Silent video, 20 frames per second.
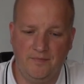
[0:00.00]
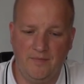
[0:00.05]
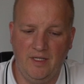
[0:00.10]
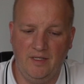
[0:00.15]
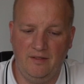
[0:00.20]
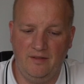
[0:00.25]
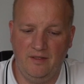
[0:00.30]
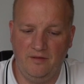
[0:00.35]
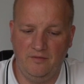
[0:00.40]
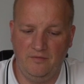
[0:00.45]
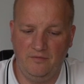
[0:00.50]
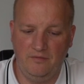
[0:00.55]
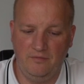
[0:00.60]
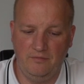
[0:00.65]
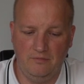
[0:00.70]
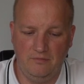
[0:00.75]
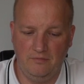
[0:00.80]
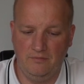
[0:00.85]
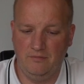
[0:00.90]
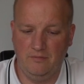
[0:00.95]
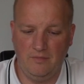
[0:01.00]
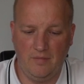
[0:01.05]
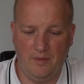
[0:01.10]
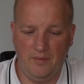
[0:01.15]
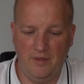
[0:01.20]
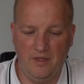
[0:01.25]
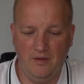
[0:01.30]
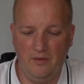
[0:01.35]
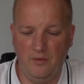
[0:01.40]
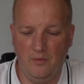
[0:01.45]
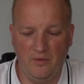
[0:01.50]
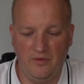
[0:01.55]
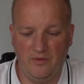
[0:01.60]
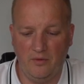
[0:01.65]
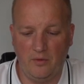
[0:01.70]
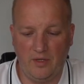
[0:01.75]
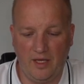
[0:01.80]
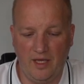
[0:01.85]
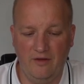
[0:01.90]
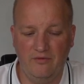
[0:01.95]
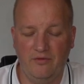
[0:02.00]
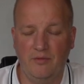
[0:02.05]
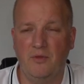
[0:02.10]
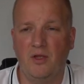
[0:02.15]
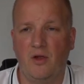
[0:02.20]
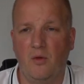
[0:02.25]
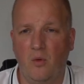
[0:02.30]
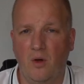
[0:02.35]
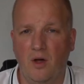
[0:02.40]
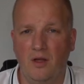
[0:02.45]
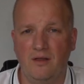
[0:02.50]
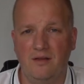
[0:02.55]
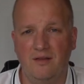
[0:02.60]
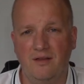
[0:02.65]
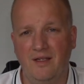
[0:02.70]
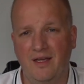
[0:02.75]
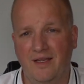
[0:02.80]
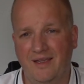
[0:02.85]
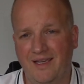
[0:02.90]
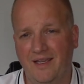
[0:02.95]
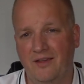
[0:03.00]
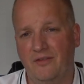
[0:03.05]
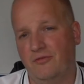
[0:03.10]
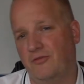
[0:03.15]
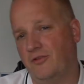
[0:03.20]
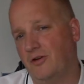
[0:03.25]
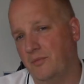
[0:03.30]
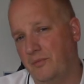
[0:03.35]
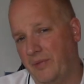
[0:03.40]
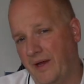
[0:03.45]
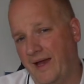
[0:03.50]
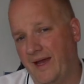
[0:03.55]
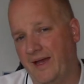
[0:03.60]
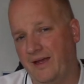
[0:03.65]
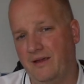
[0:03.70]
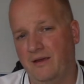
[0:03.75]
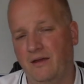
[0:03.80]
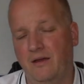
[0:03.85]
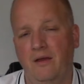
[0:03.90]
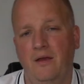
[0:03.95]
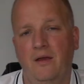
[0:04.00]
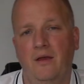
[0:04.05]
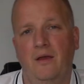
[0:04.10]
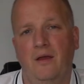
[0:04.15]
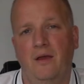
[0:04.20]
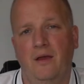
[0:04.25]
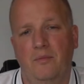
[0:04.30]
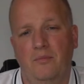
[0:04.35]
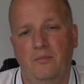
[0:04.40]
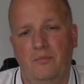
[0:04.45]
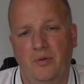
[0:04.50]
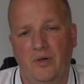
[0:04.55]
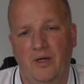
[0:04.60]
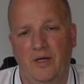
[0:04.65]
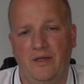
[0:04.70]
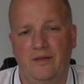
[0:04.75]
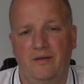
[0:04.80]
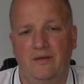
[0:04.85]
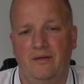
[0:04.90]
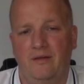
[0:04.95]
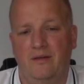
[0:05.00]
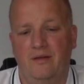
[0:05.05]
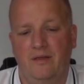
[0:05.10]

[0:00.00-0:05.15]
It was okay from the quality, I guess, for a bag, but